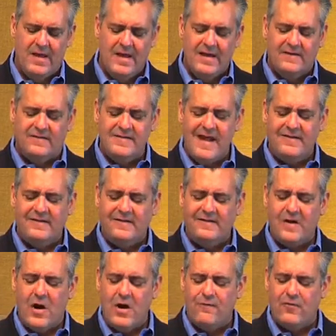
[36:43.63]
It's
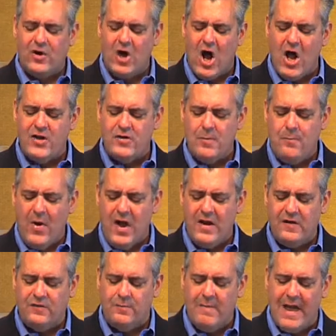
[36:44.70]
necessary for God to
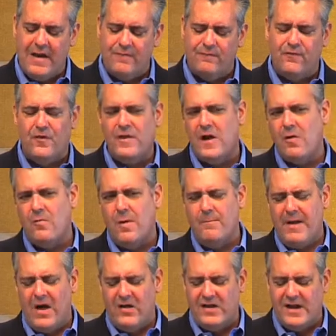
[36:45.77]
punish men for their
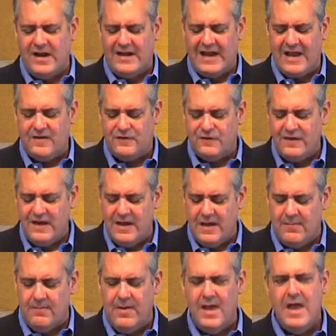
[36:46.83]
rebellion against
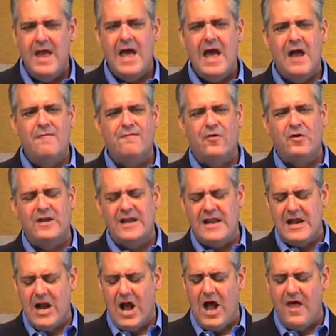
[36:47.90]
Him and for
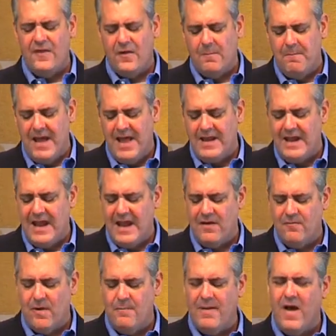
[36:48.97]
leading other men
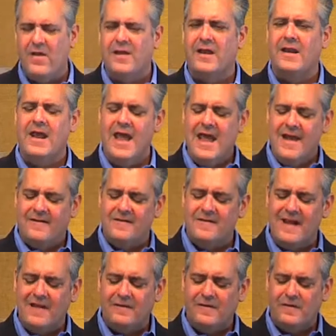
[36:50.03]
in rebellion. It's
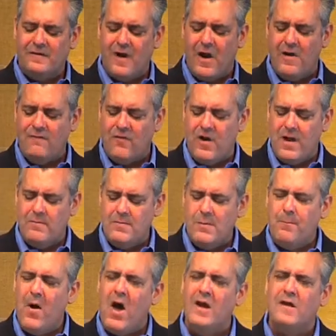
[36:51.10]
necessary for Him to
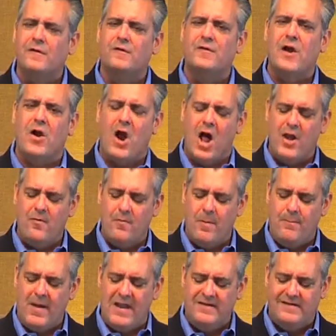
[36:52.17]
punish their
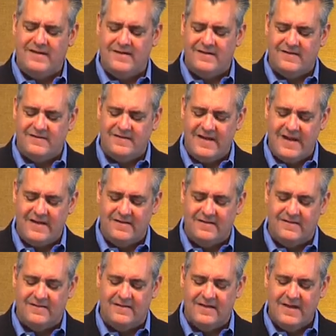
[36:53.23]
unrepentant
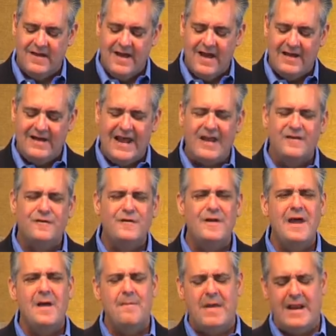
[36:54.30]
sins against
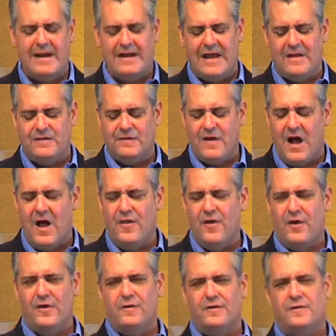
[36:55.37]
Him and against
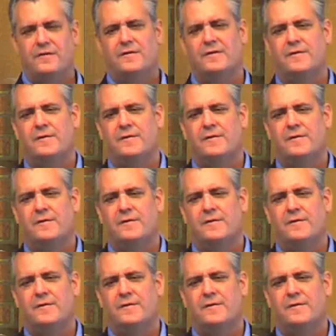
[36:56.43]
others.